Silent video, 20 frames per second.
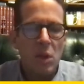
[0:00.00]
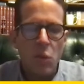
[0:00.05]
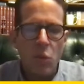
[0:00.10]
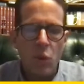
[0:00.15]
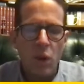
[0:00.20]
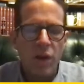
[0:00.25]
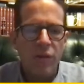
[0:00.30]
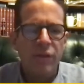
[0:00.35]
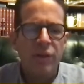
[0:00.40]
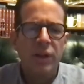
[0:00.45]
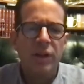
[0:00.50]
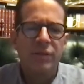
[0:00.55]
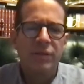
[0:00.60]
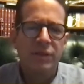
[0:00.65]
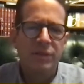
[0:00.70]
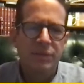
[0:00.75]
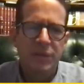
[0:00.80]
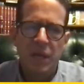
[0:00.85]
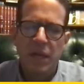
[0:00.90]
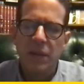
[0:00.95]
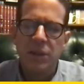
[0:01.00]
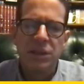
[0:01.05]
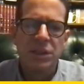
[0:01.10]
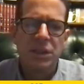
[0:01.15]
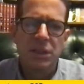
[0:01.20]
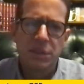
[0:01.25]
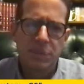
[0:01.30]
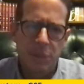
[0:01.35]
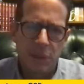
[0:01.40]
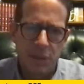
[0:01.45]
whatever level of knowledge
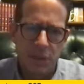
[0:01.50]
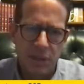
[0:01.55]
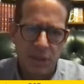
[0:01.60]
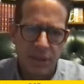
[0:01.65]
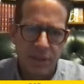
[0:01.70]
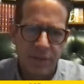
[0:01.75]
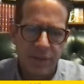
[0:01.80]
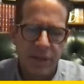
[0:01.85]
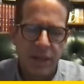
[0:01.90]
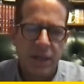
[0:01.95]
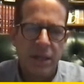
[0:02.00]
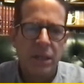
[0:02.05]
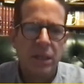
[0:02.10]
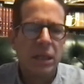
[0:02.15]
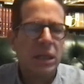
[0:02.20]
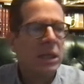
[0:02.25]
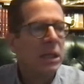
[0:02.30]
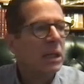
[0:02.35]
and experience they've gained,